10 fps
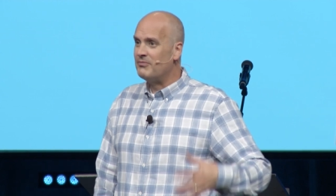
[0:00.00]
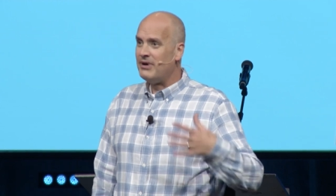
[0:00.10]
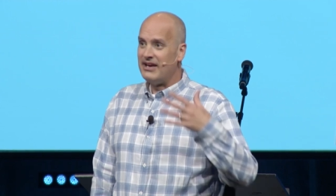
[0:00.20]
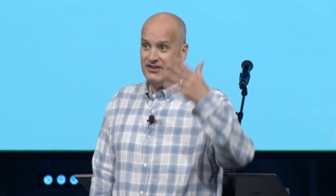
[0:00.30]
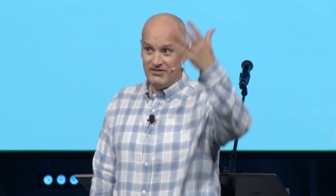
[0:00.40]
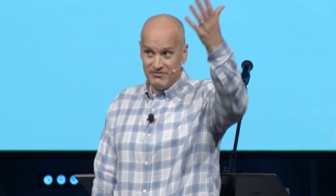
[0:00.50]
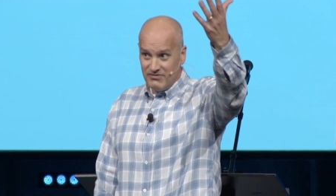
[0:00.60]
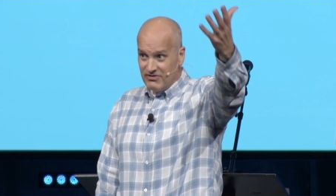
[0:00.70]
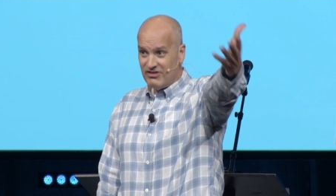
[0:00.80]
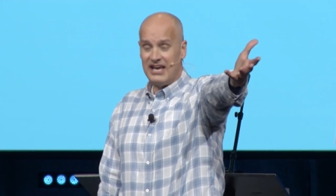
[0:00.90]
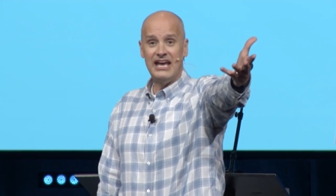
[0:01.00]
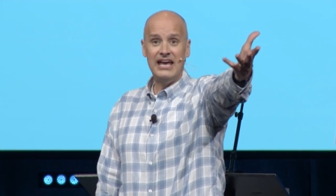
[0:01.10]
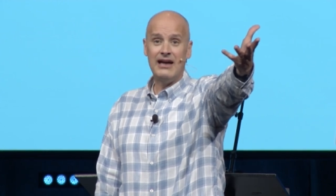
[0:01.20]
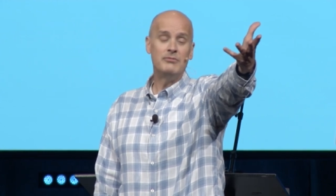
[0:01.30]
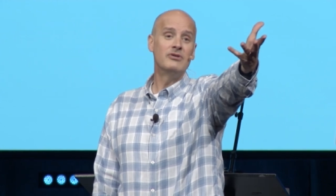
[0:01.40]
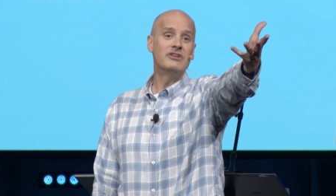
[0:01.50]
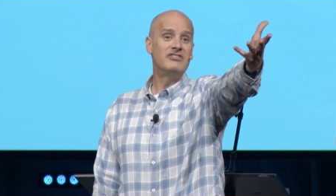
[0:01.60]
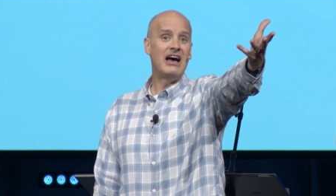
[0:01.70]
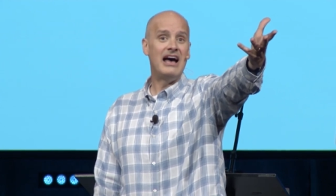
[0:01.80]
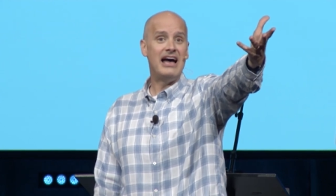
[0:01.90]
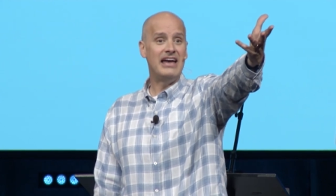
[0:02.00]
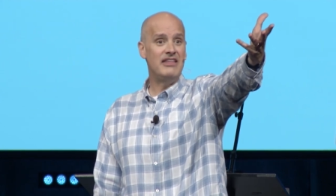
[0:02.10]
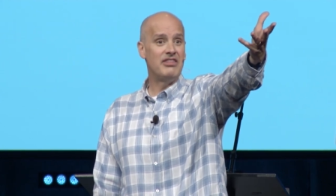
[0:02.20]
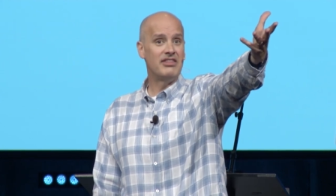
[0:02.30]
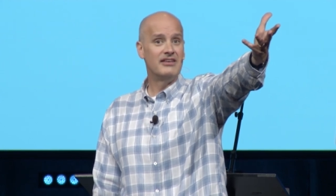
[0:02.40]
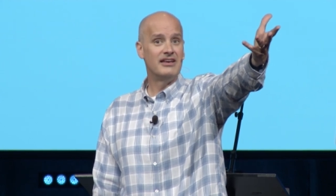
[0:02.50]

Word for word: by saying, hey, I'm going to tithe.